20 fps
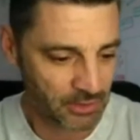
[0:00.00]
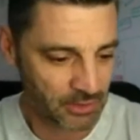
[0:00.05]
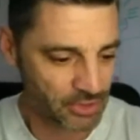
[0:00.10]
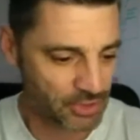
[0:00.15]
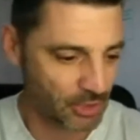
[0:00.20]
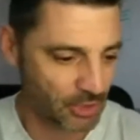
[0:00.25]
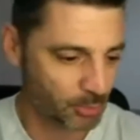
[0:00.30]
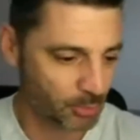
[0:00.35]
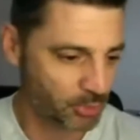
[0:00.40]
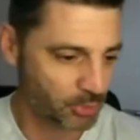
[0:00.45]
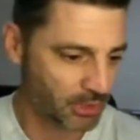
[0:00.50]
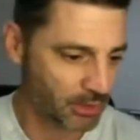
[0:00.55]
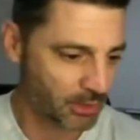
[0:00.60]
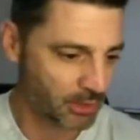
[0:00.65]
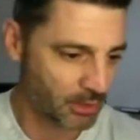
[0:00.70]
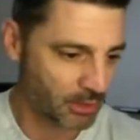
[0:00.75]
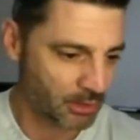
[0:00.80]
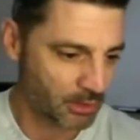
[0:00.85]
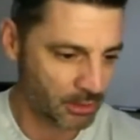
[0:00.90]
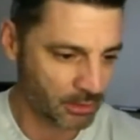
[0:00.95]
jumping
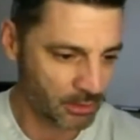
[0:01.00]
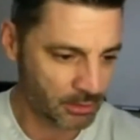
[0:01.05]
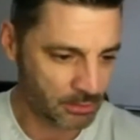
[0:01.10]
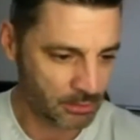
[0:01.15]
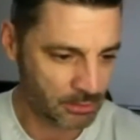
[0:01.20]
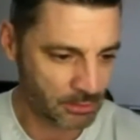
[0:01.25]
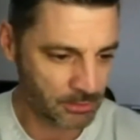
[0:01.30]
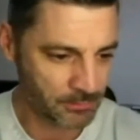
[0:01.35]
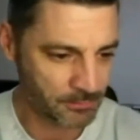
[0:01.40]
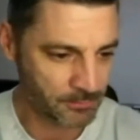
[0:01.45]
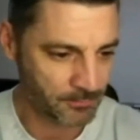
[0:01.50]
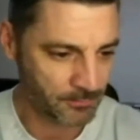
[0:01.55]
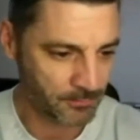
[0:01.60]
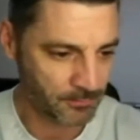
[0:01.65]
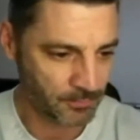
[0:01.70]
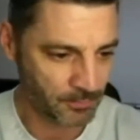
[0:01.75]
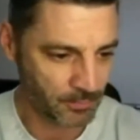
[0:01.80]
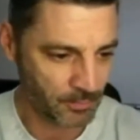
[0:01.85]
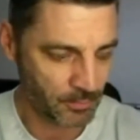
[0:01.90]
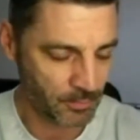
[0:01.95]
on.
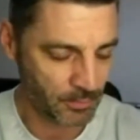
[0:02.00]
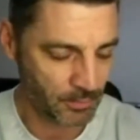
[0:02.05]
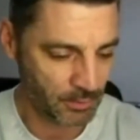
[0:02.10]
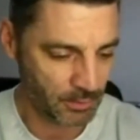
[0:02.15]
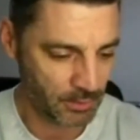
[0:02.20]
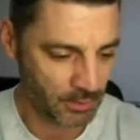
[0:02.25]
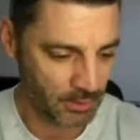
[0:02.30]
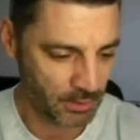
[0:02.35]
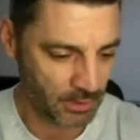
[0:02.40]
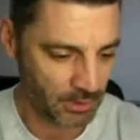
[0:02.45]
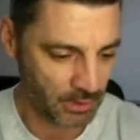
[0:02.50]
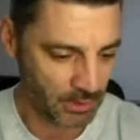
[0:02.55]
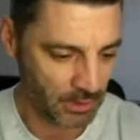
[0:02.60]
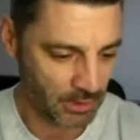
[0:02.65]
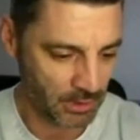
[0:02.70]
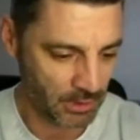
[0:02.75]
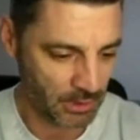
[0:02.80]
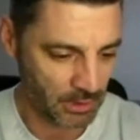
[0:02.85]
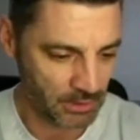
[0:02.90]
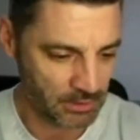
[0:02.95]
Okay,
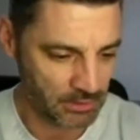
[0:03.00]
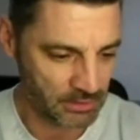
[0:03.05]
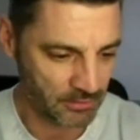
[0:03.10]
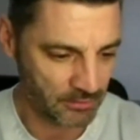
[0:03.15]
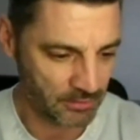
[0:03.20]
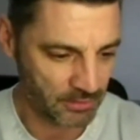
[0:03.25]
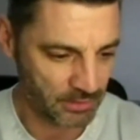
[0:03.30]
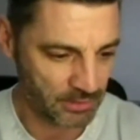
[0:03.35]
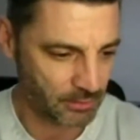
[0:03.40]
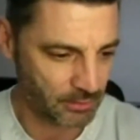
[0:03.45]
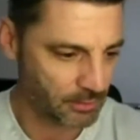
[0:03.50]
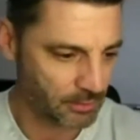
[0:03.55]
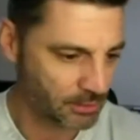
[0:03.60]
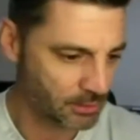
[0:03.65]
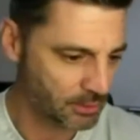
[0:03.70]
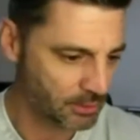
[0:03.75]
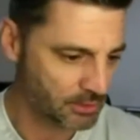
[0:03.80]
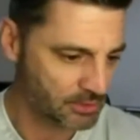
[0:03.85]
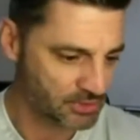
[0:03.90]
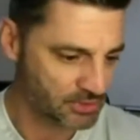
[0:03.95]
let's have a little
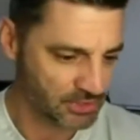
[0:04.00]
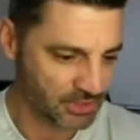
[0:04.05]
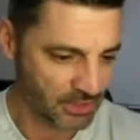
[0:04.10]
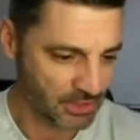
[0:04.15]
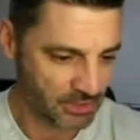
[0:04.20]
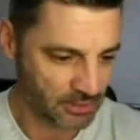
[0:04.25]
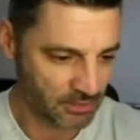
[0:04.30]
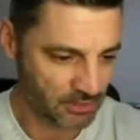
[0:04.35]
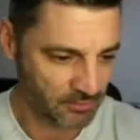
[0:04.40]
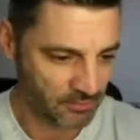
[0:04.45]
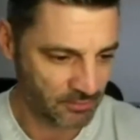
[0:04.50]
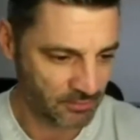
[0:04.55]
look, turn the